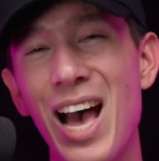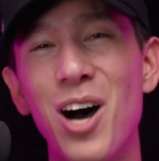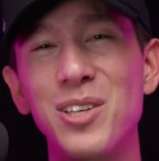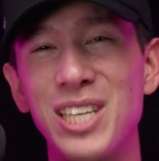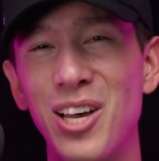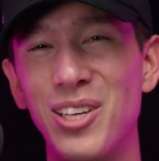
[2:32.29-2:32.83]

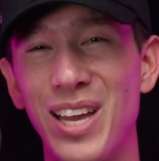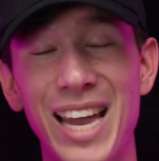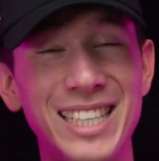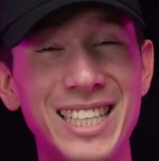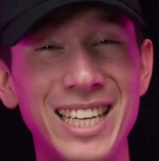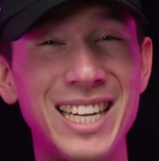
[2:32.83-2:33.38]
I'll tell you,
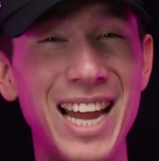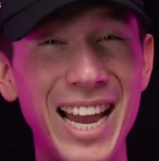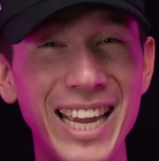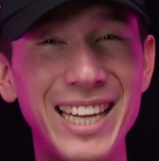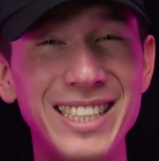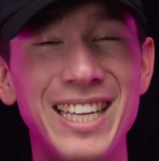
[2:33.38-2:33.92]
it's a
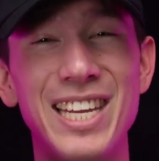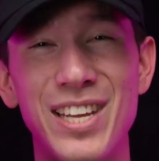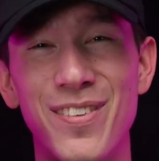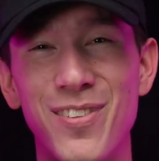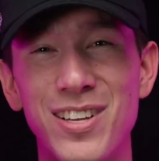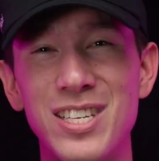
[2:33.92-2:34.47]
night and day
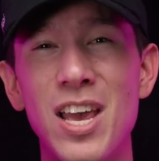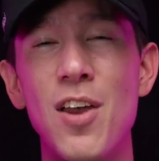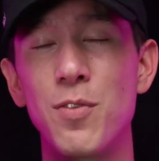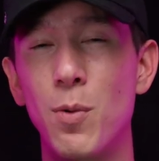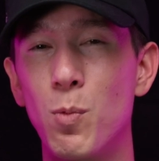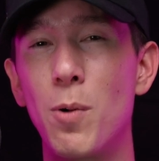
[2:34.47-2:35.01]
difference
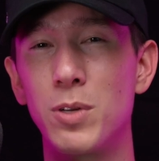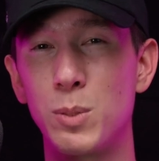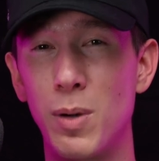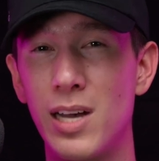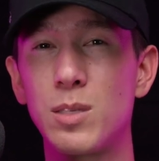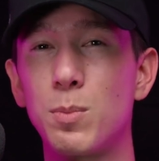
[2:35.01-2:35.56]
from what was
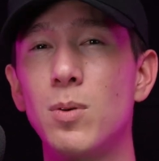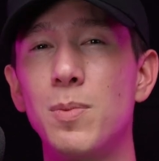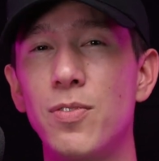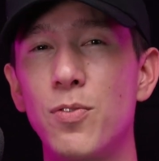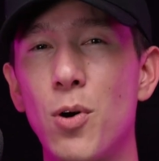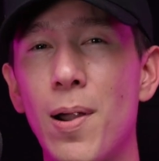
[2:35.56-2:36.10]
possible
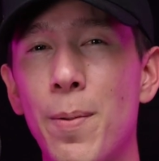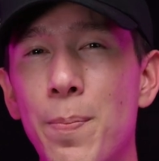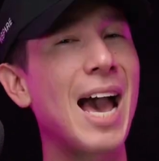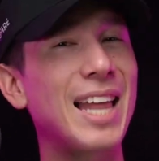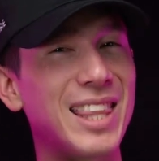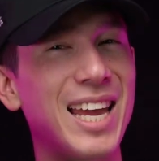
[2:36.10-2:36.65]
before.
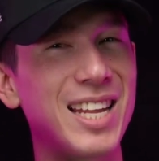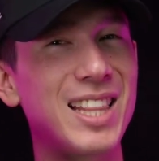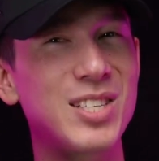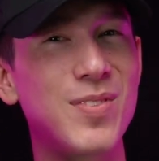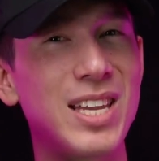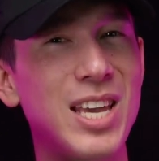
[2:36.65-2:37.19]
At the end of
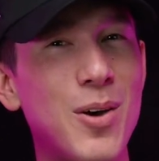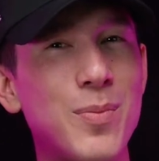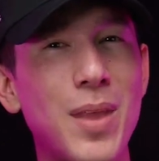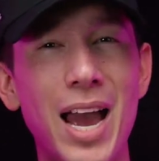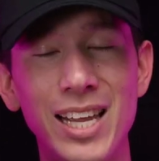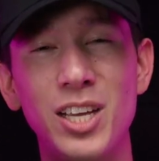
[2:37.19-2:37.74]
this video,
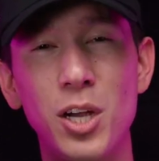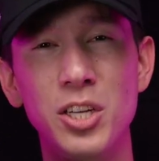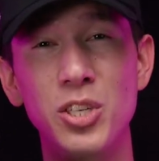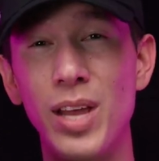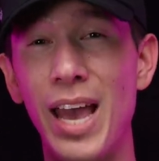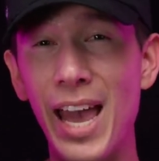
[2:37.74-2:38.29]
I'd encourage
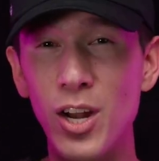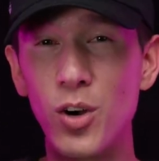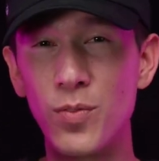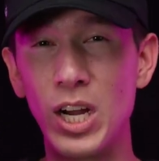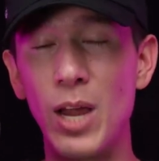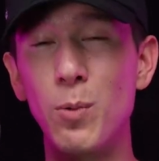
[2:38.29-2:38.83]
you to head
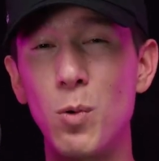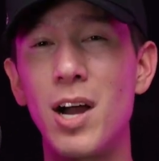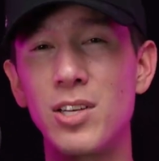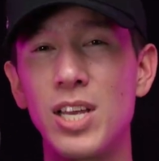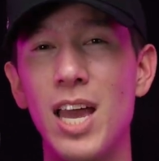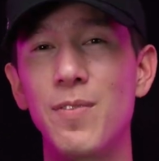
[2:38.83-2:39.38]
over and
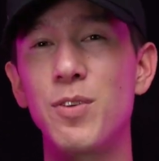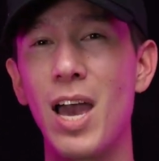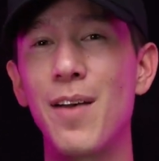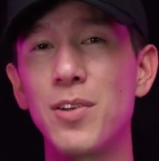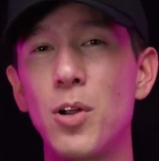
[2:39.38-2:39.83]
watch that if you haven't